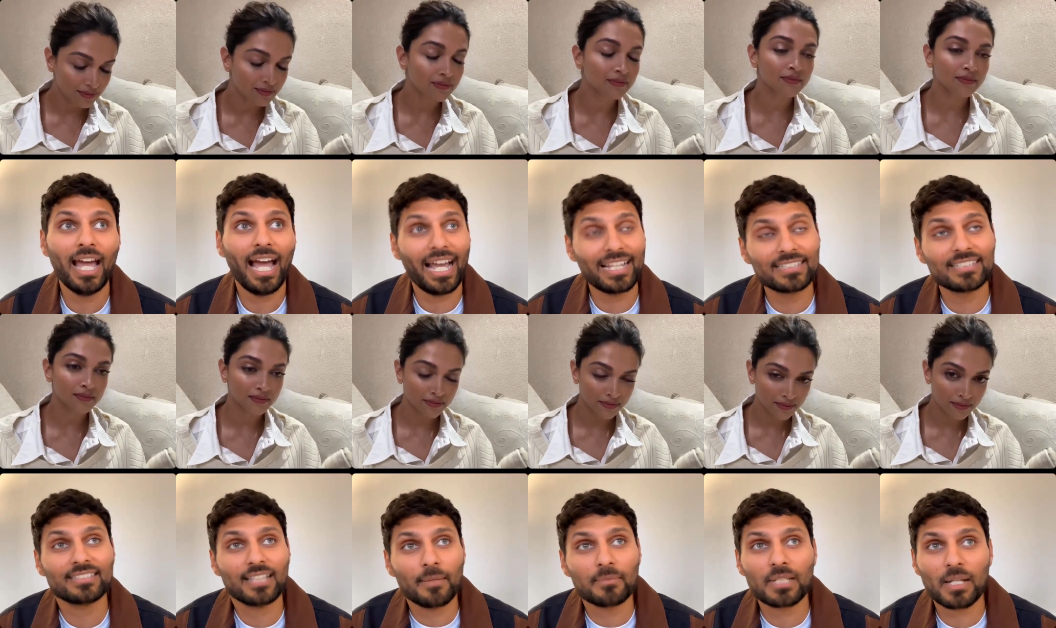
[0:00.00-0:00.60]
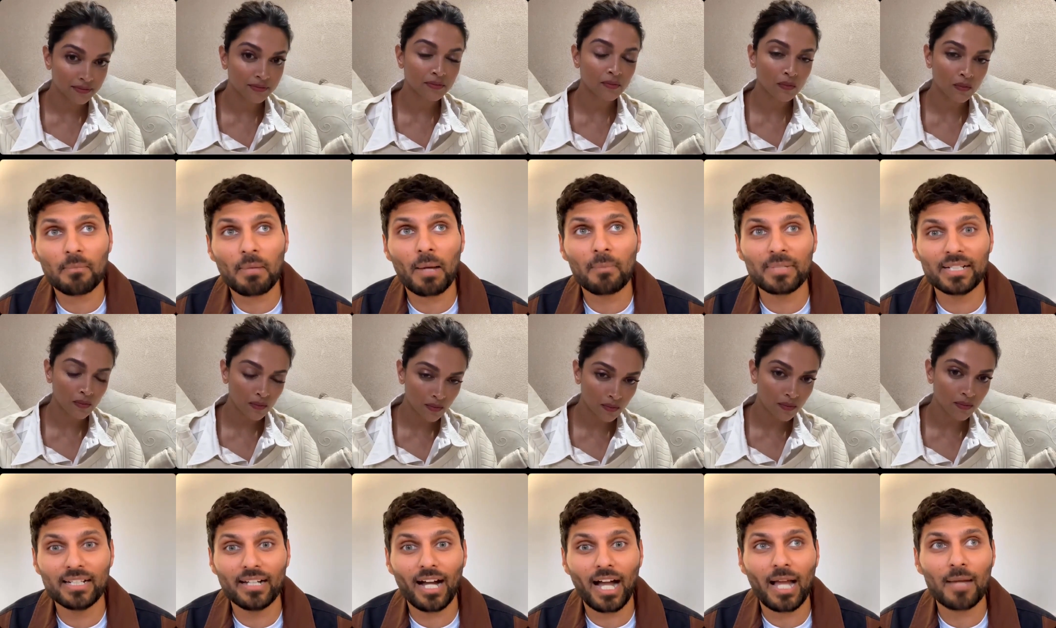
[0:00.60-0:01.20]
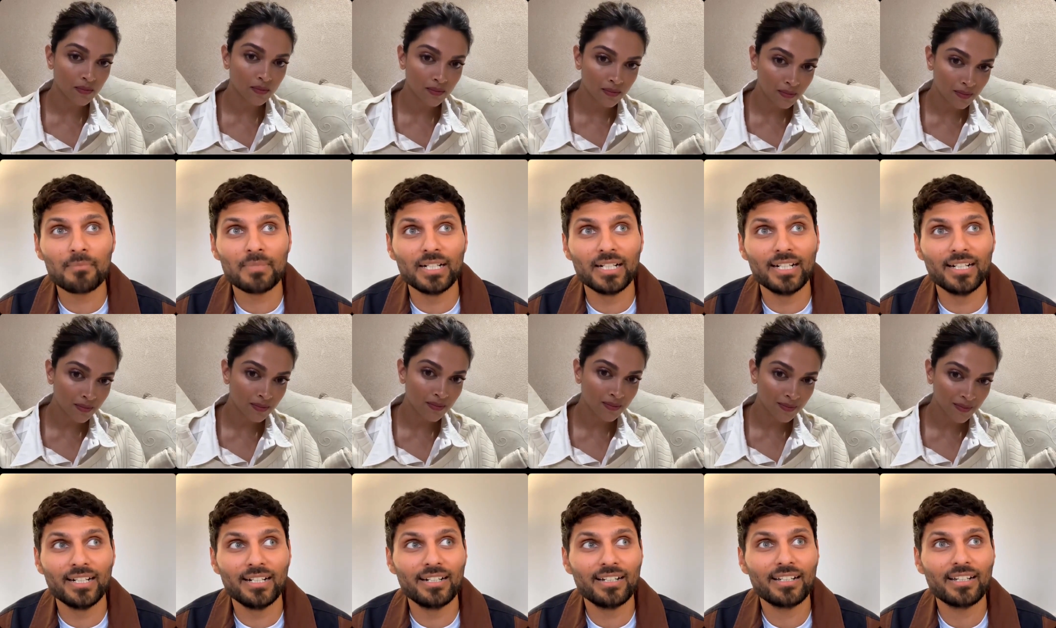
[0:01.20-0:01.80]
Speaker 1: At the same time, I'm a, I'm
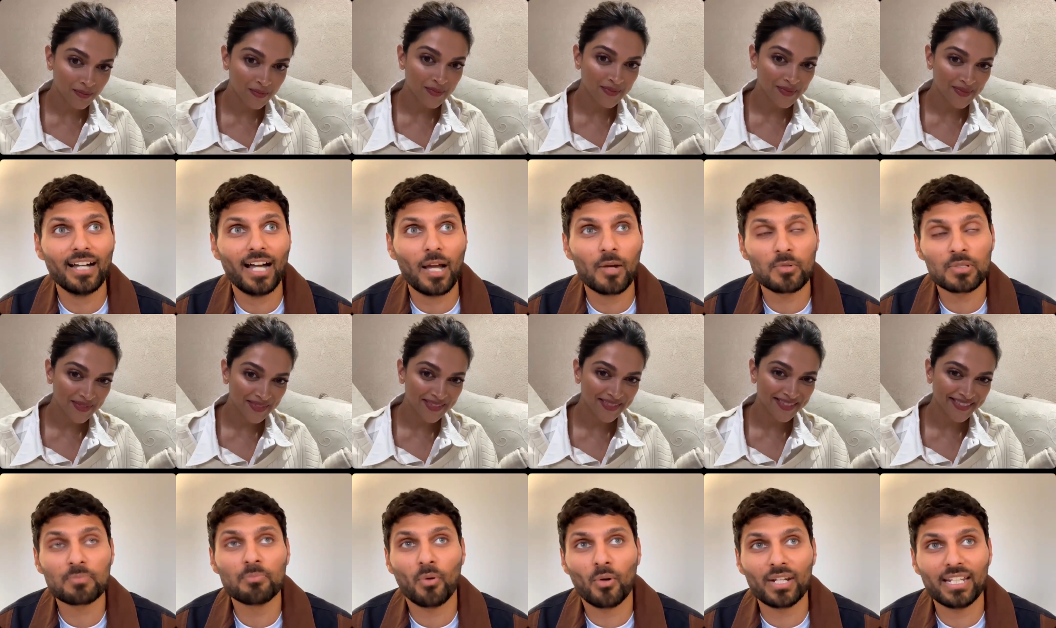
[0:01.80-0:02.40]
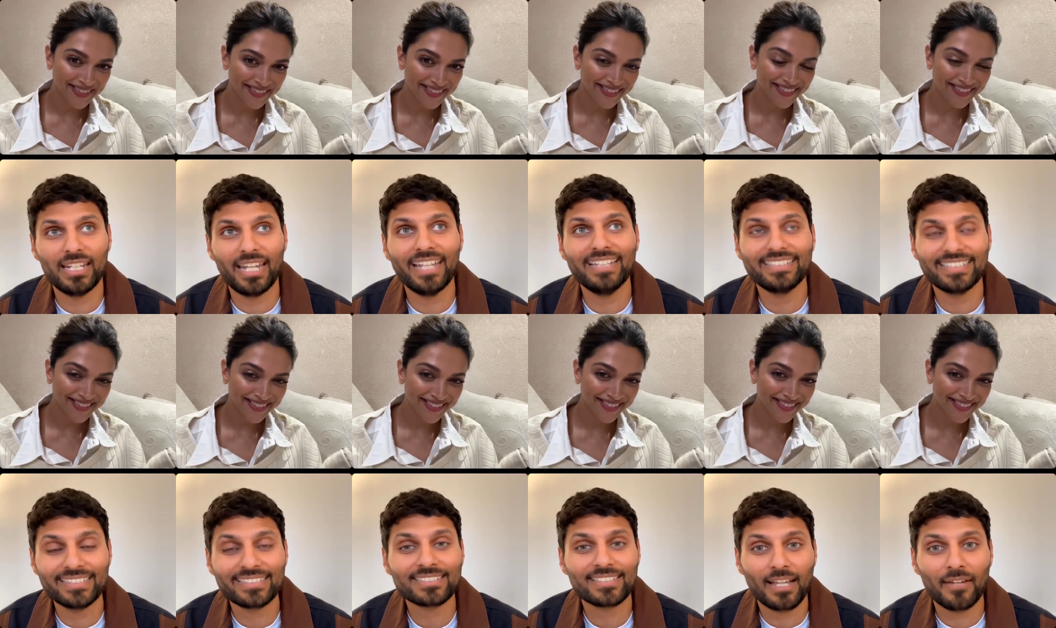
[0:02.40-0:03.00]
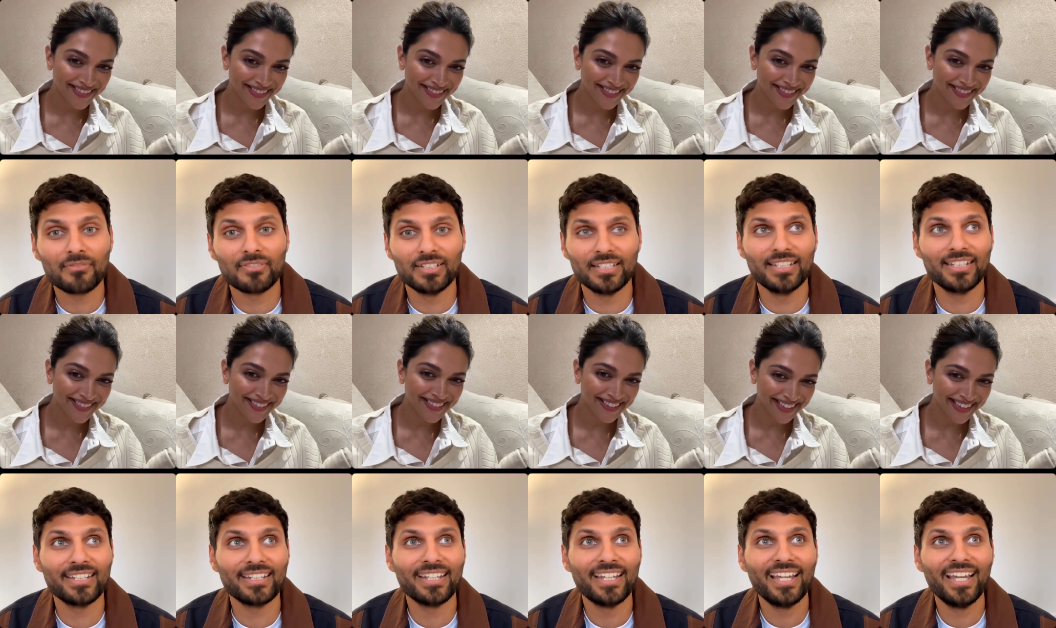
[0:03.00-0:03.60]
a, I was born in
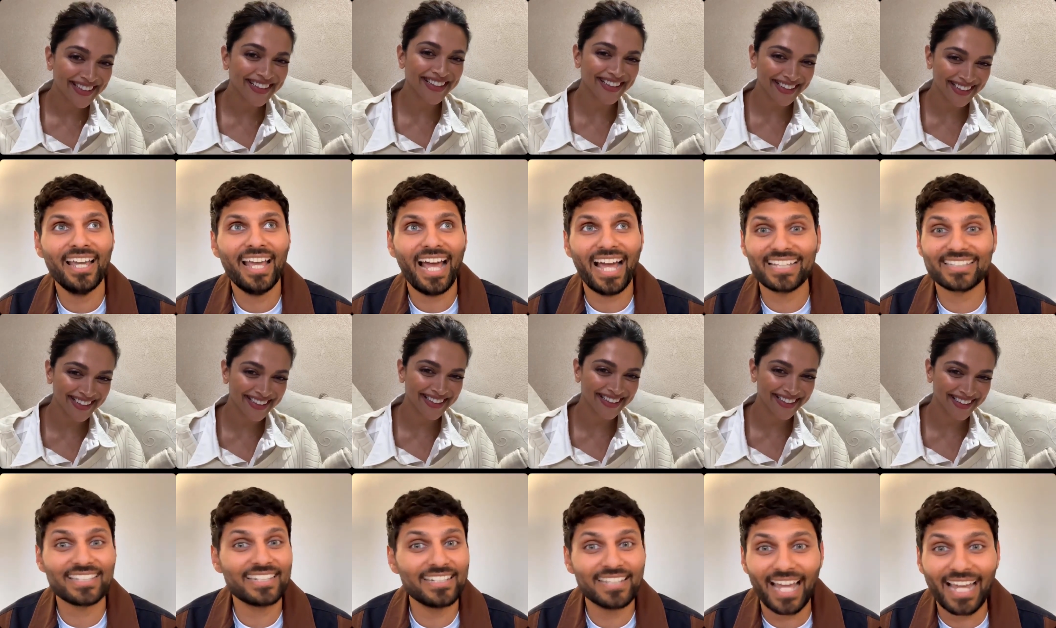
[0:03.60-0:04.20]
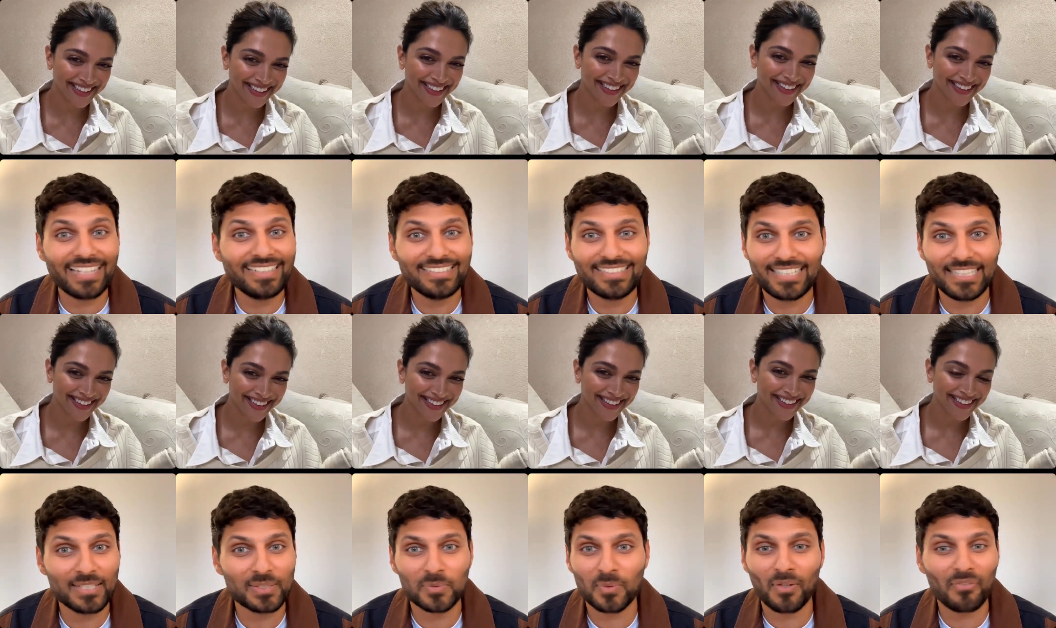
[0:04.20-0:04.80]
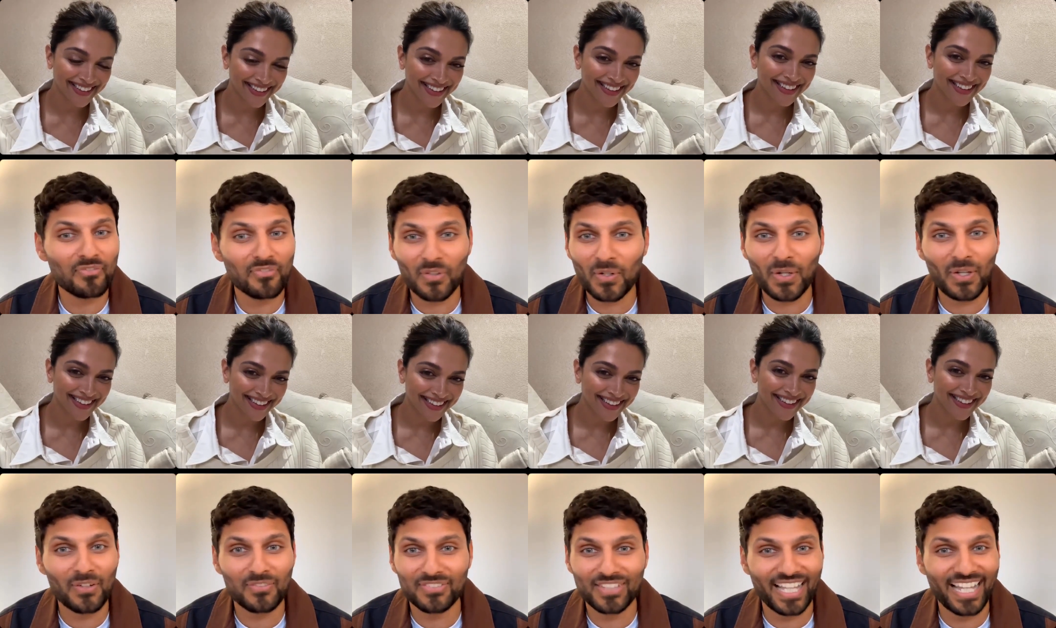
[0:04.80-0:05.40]
87 and the 90s were full
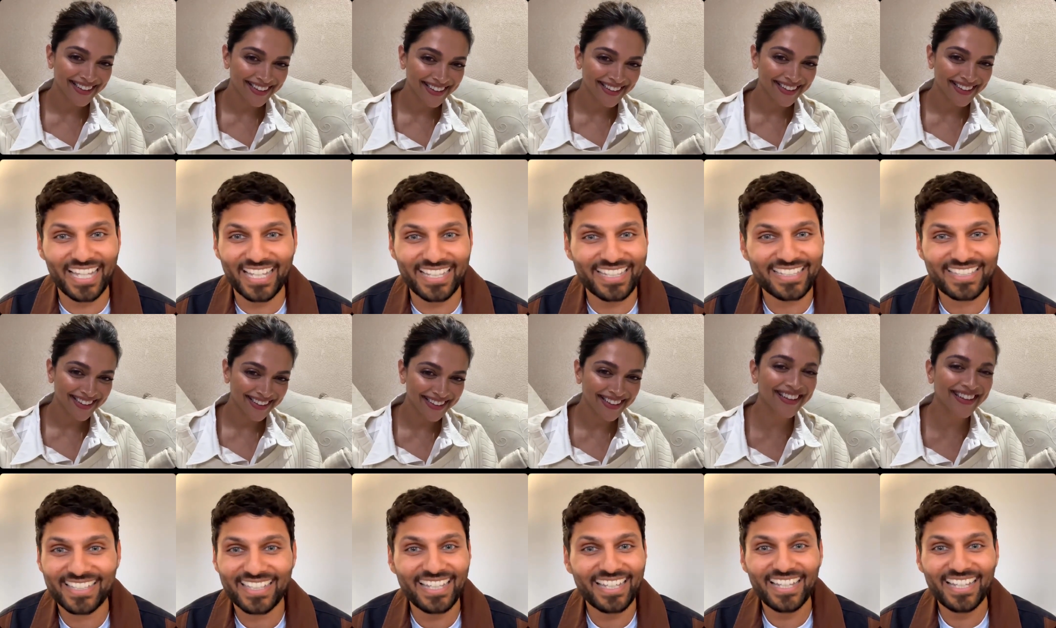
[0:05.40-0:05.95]
of like,